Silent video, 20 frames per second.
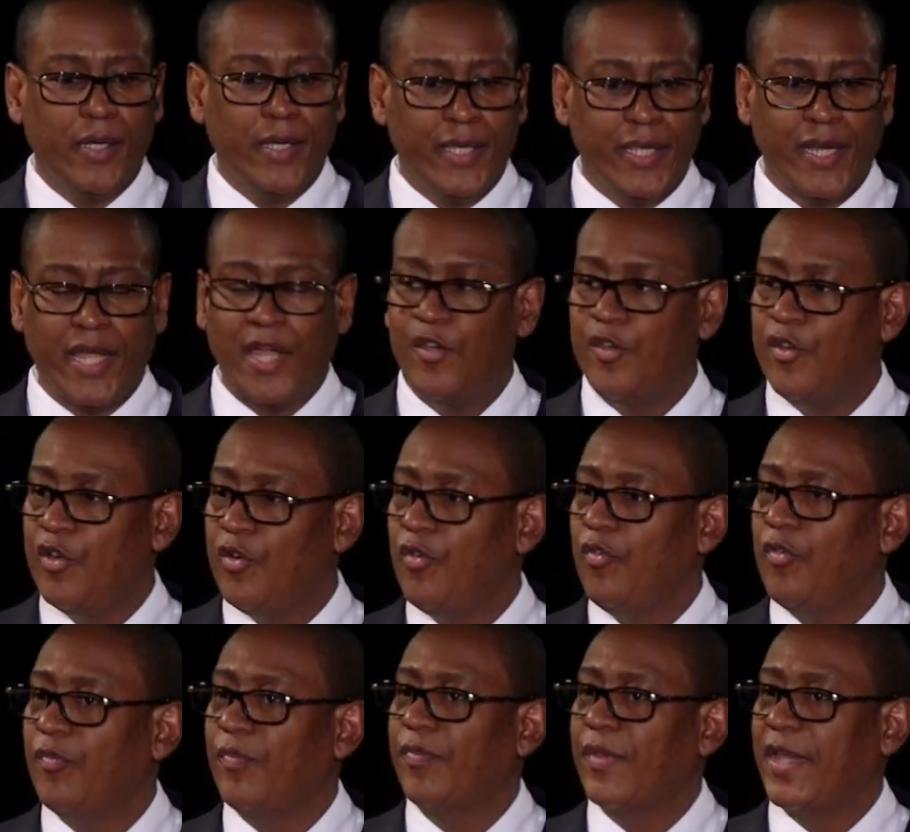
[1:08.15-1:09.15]
And I
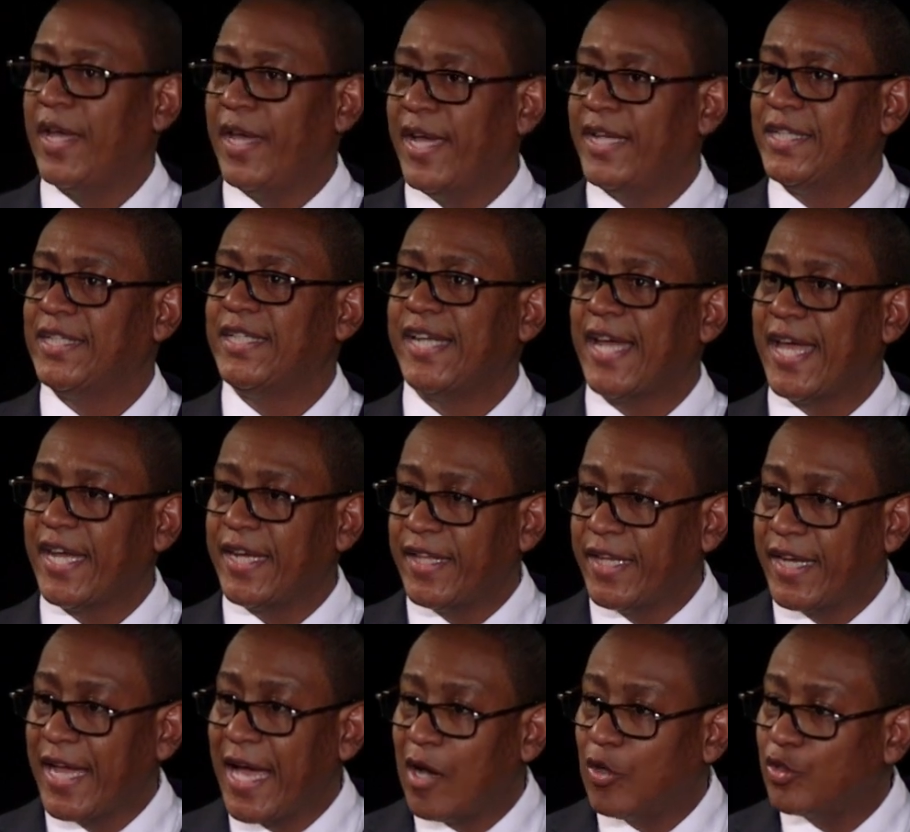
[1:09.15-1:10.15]
knew I had to get out of
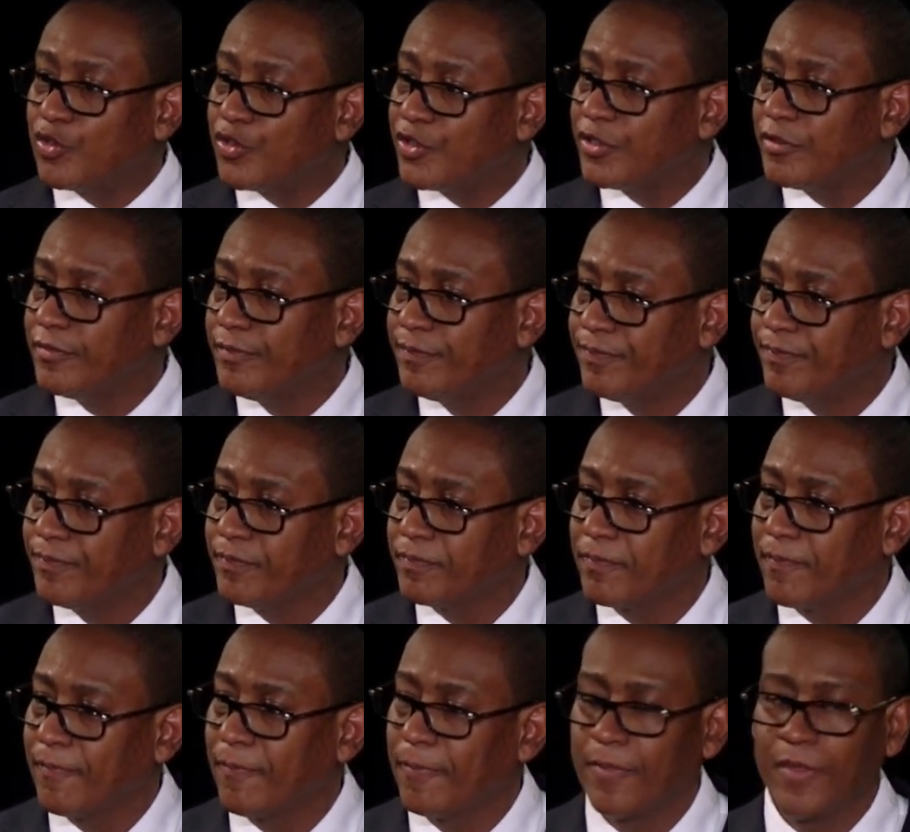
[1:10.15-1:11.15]
that house.
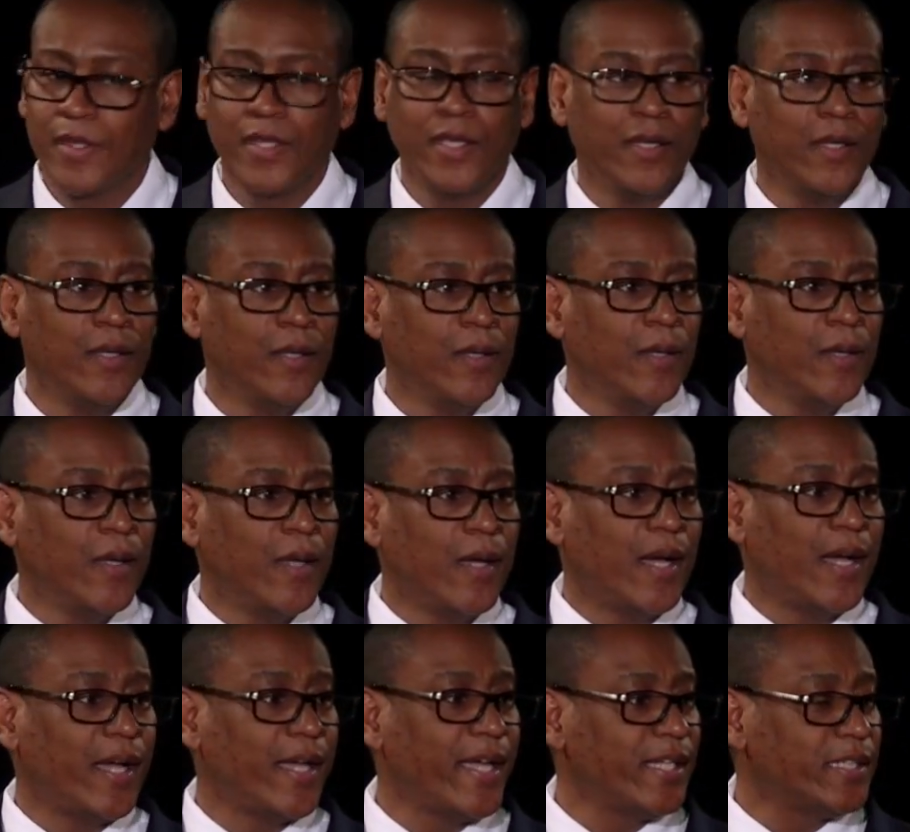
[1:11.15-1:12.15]

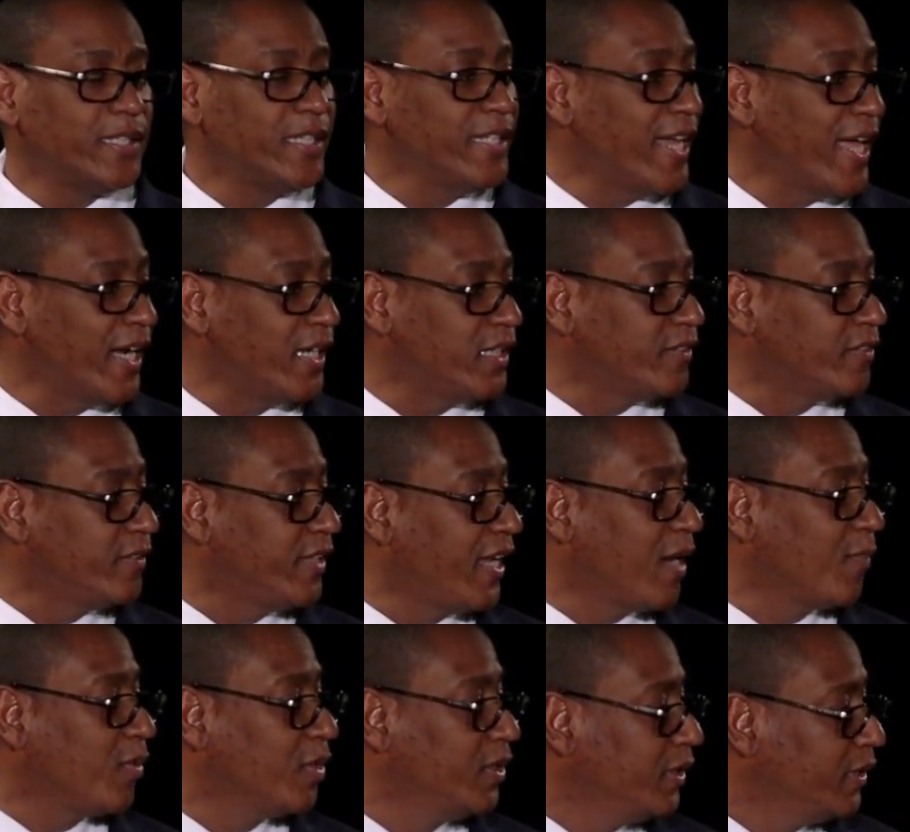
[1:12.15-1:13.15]
I had to get out of this
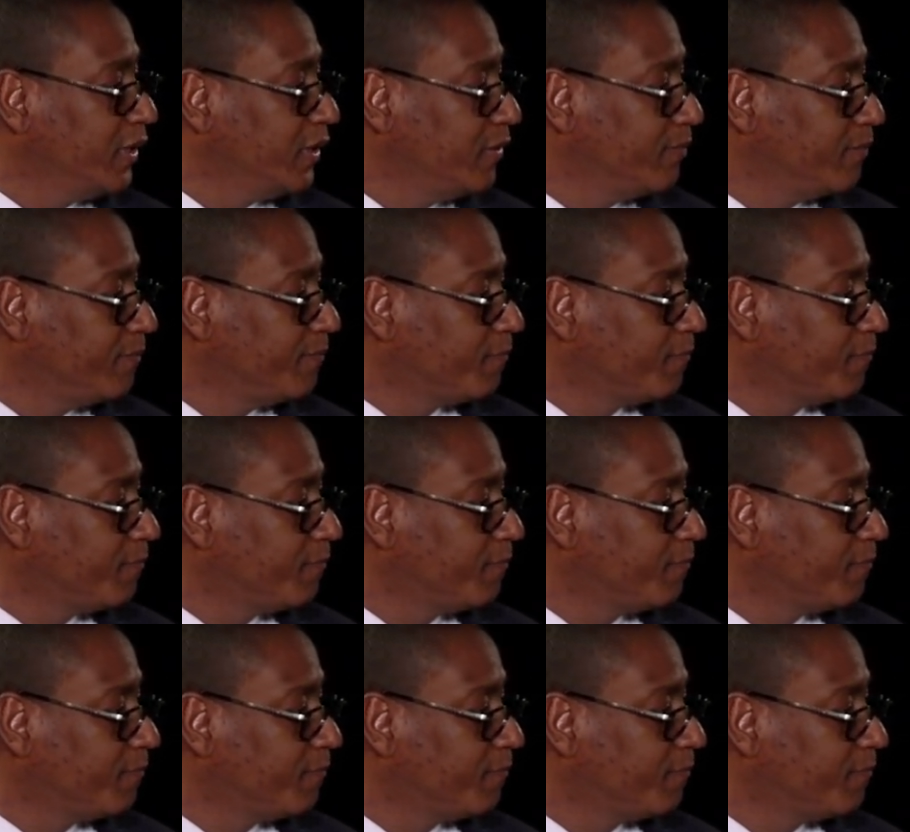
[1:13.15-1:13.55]
neighborhood.